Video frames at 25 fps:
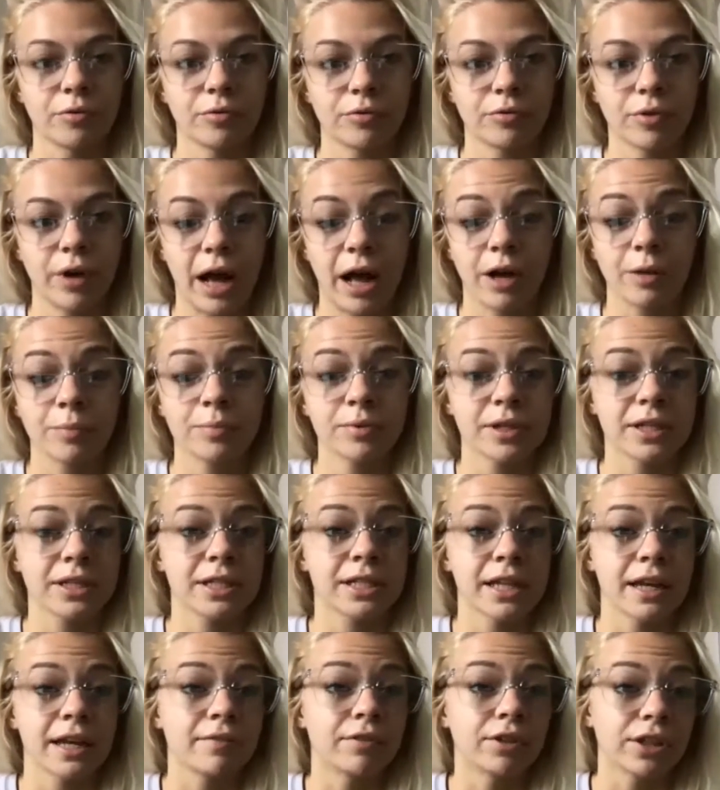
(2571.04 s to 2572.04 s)
help it
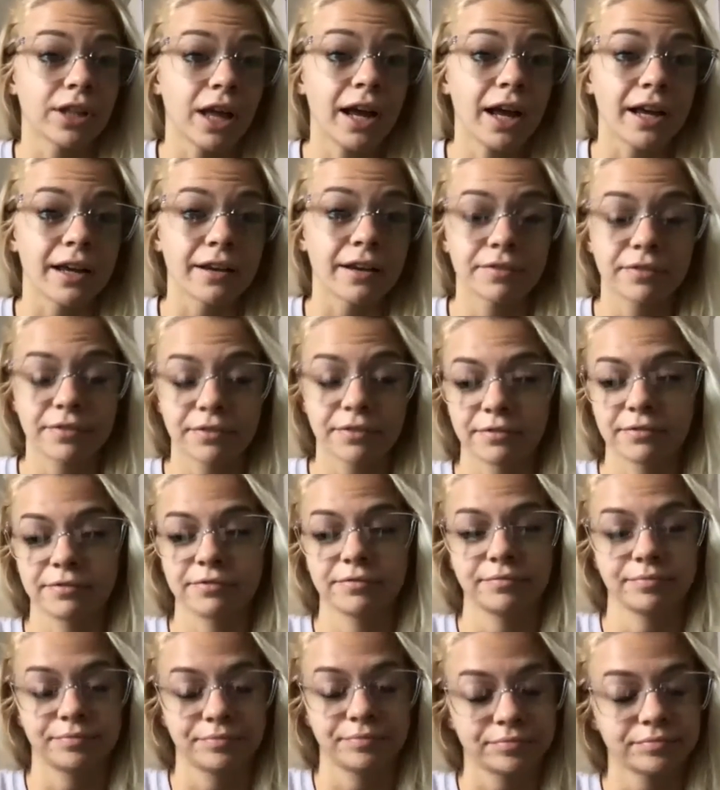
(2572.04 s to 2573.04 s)
save a life.
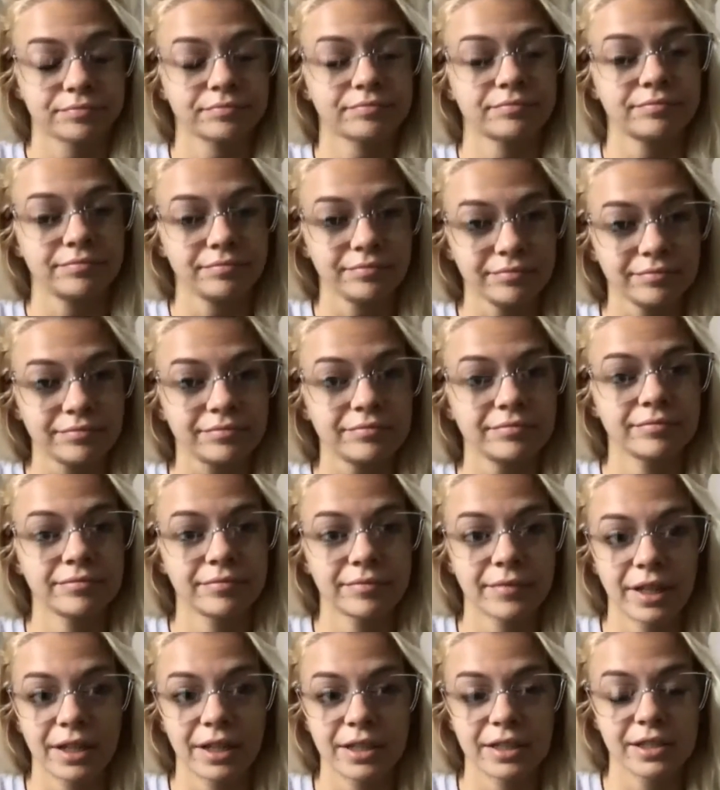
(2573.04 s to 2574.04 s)

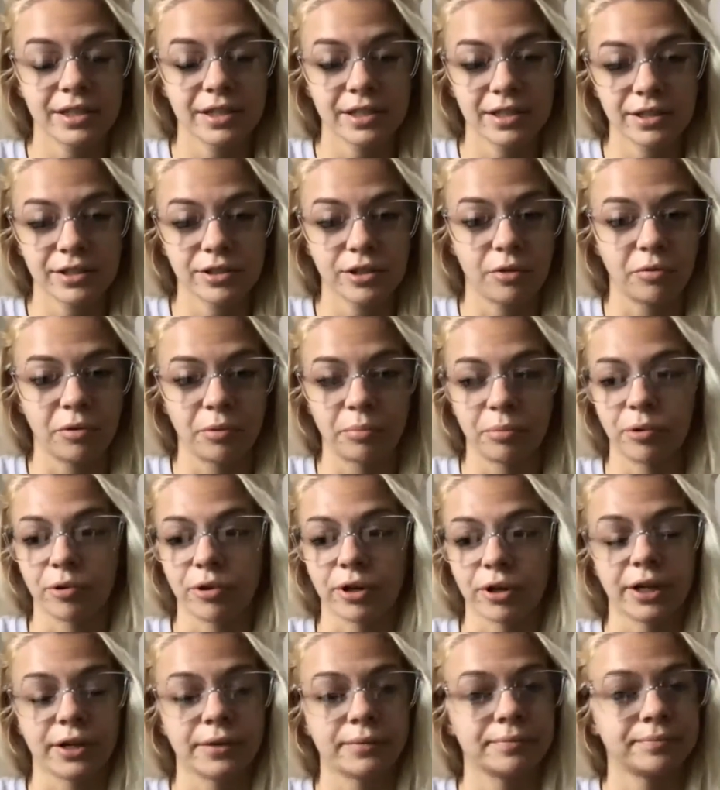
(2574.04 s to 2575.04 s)
And it's so
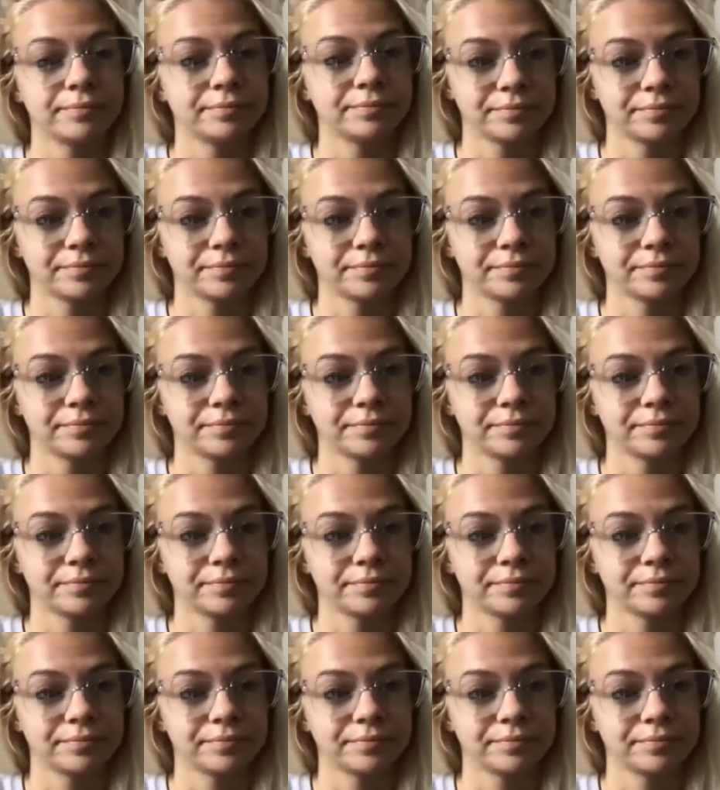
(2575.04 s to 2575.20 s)
important.